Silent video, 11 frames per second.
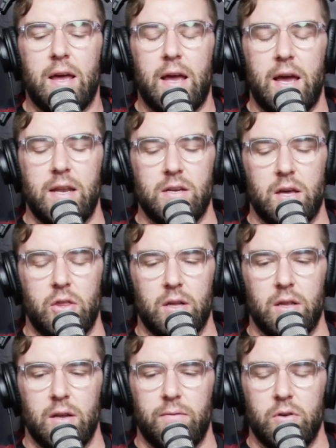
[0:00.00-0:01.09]
And I think
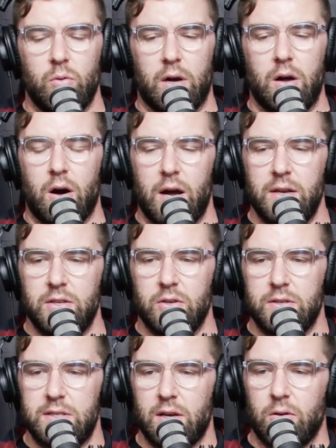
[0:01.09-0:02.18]
that if you are kind to
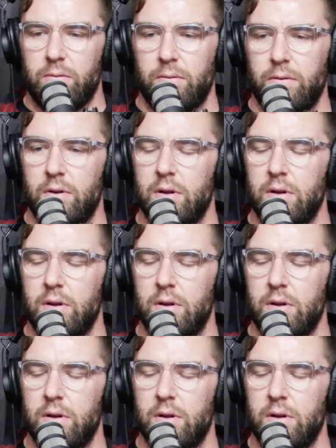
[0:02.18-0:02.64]
yourself,